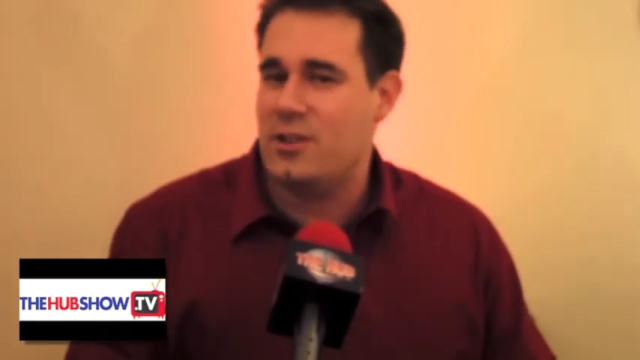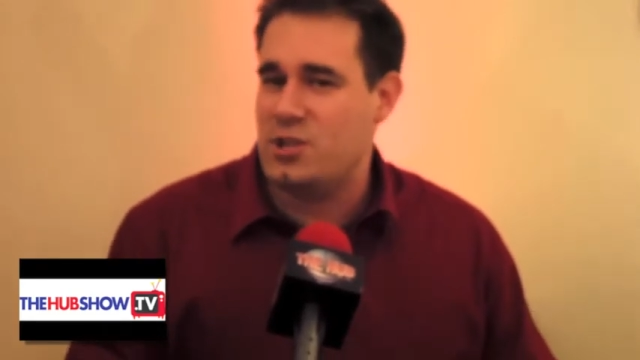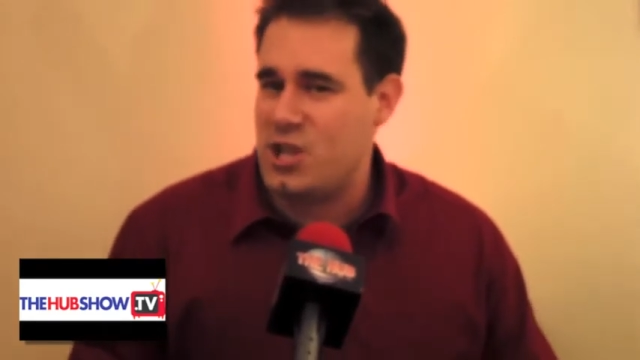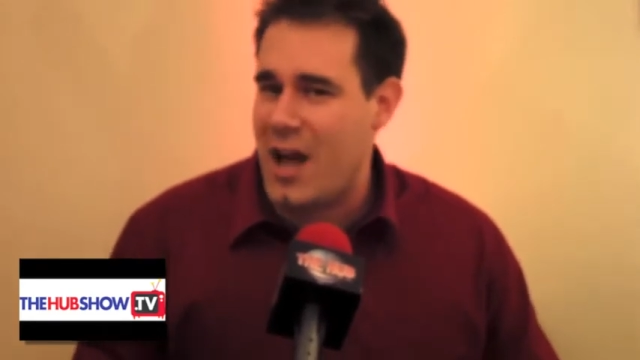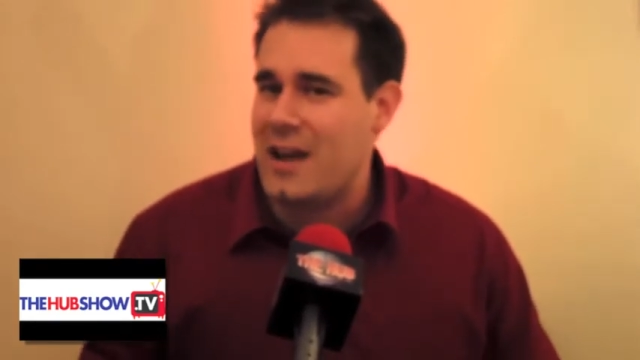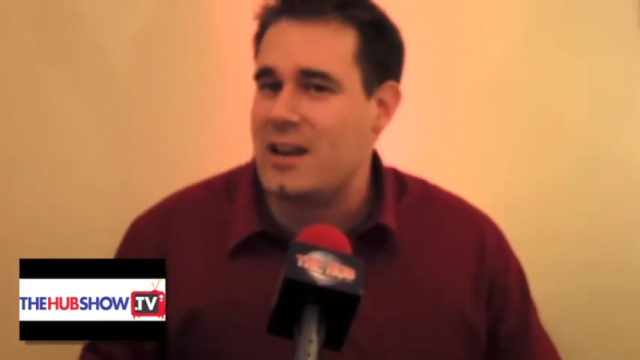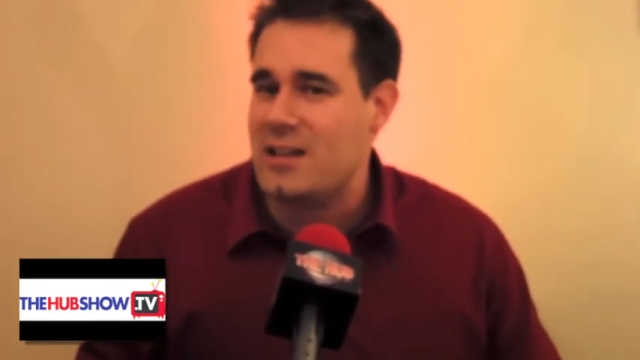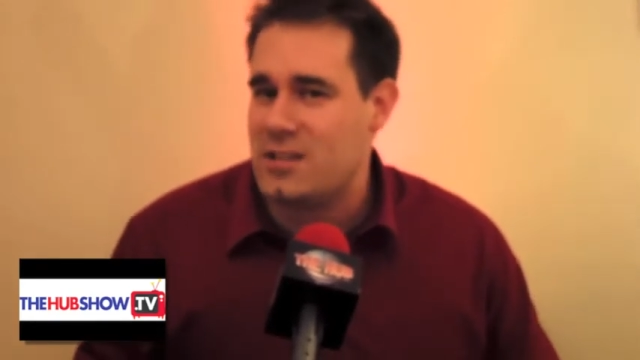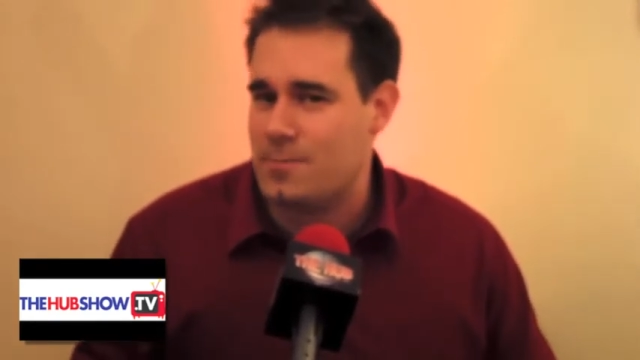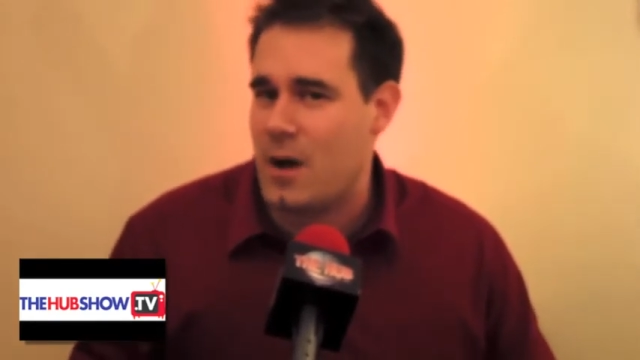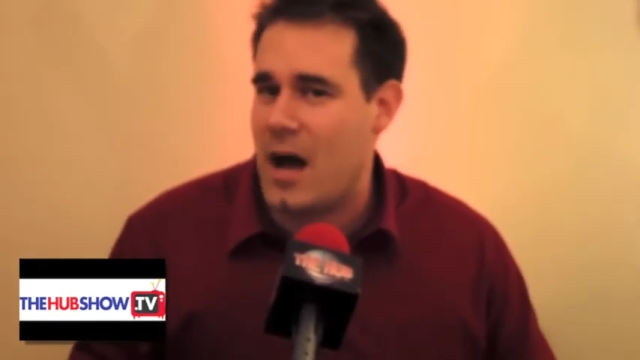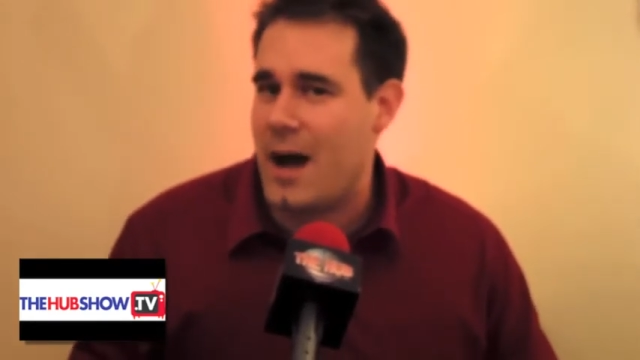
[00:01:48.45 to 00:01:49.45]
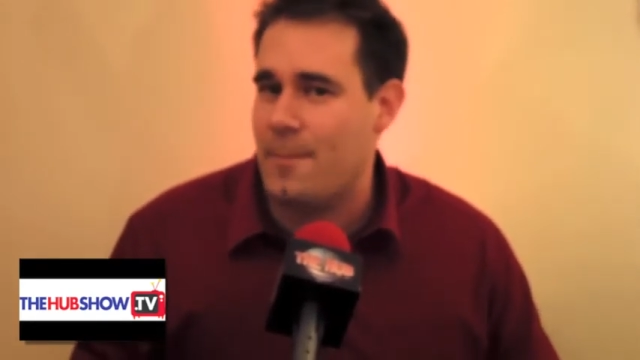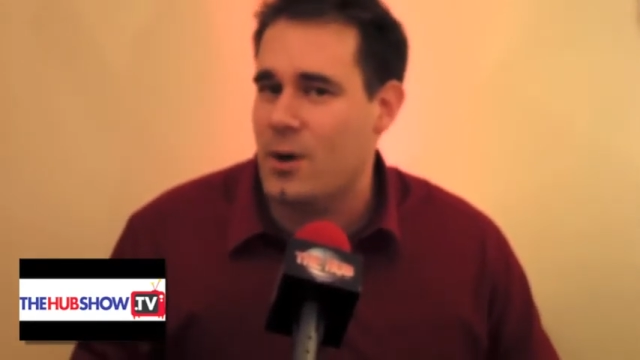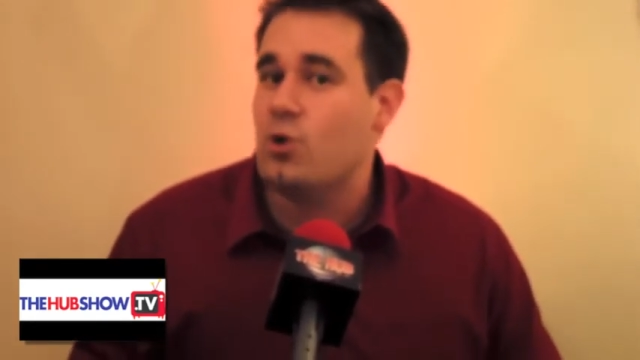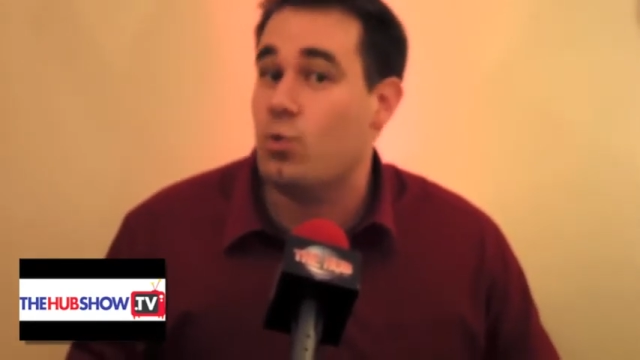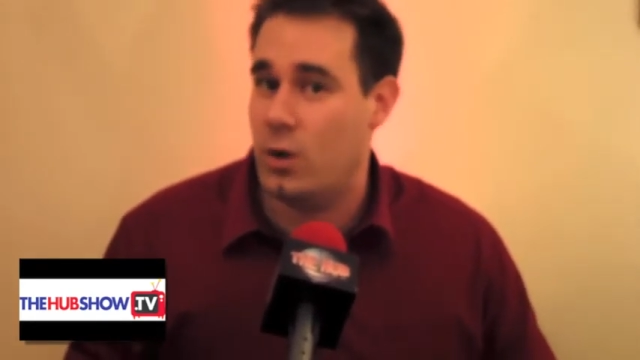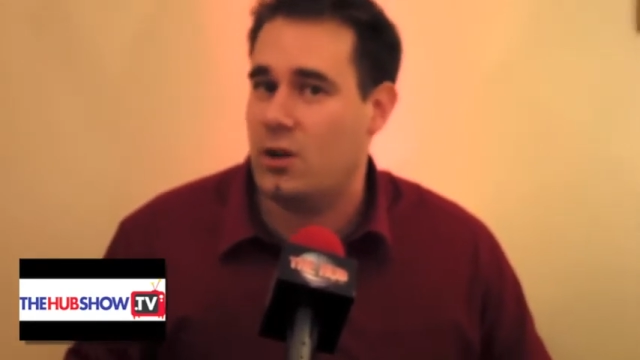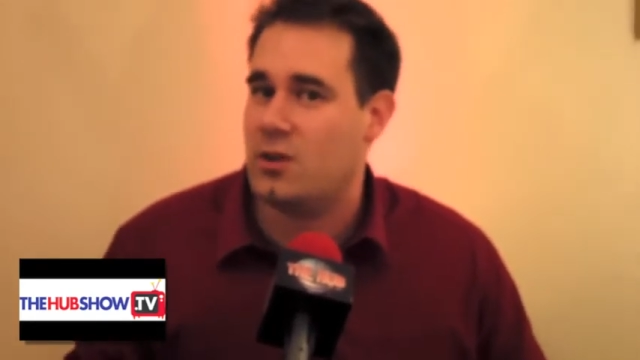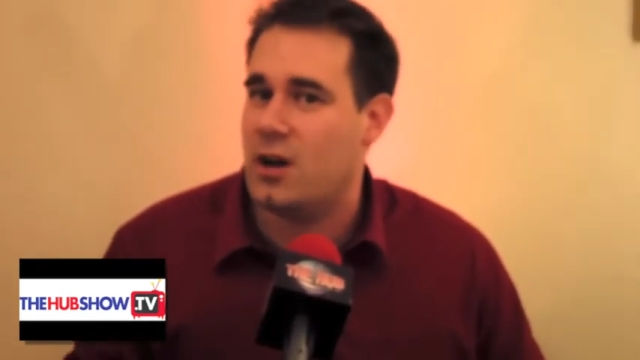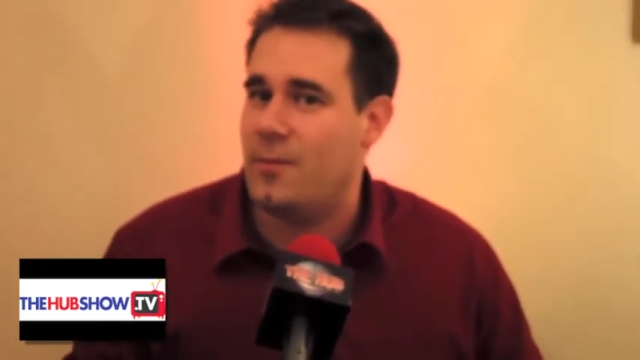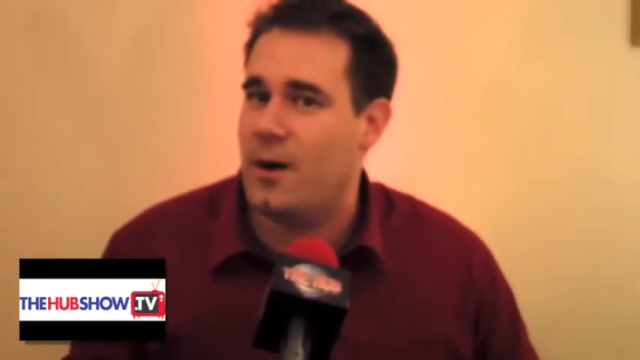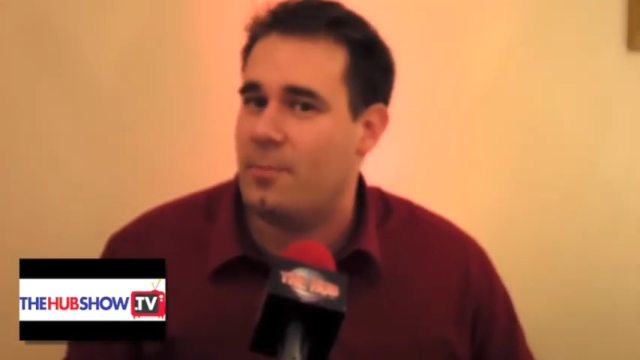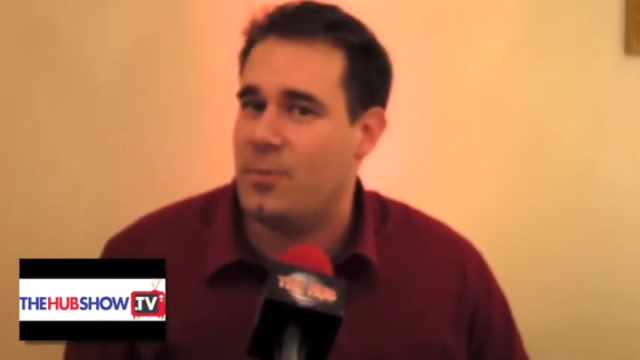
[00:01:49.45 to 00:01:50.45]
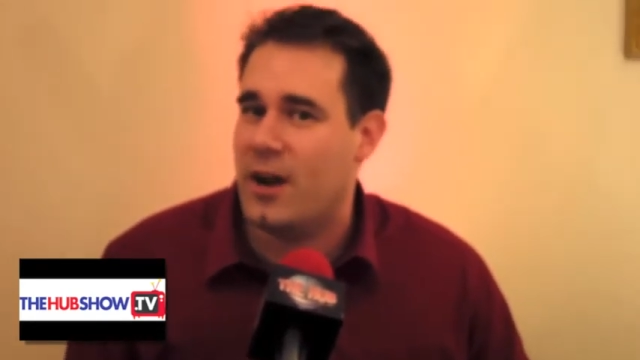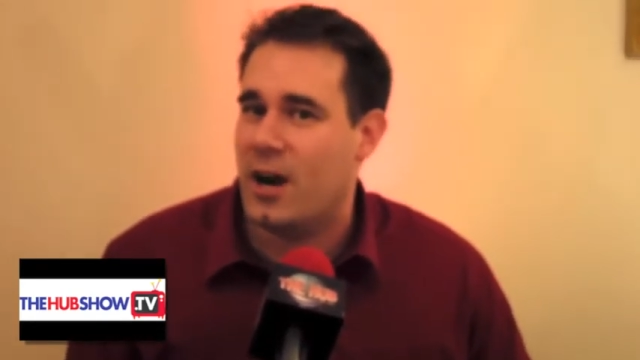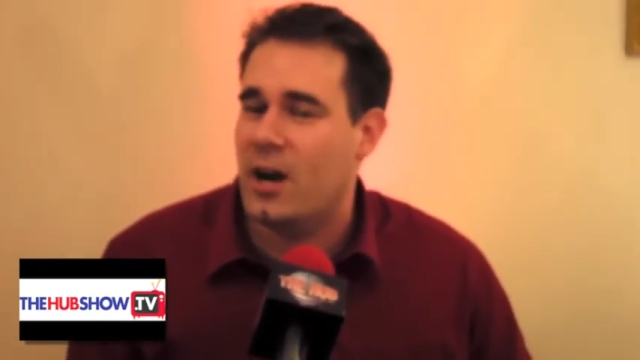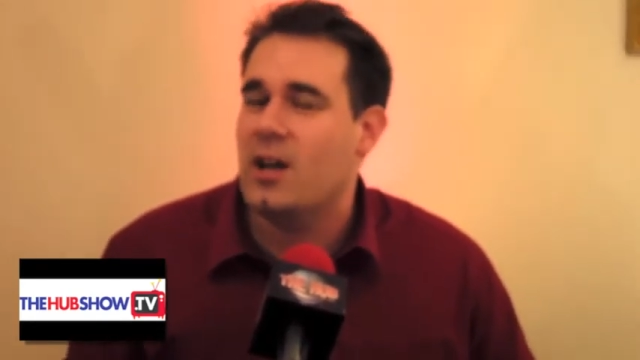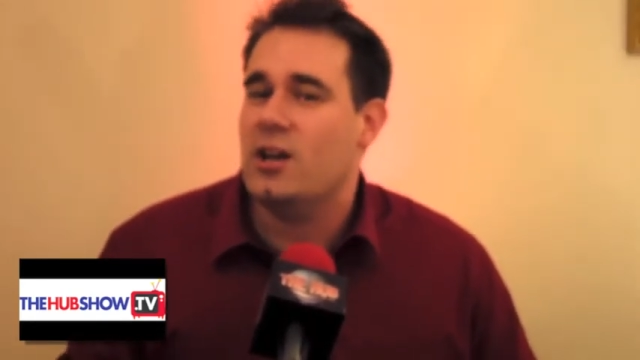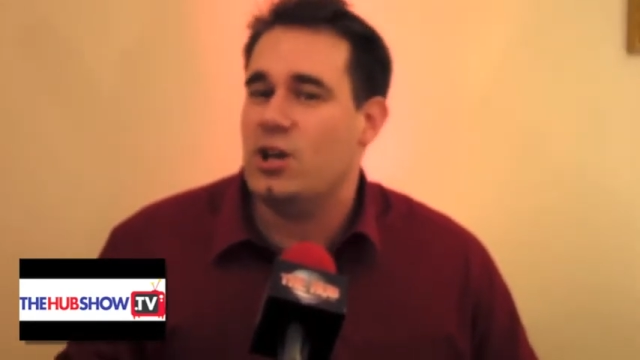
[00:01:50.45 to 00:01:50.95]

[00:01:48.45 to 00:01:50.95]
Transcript: The Chinese mom will come up there,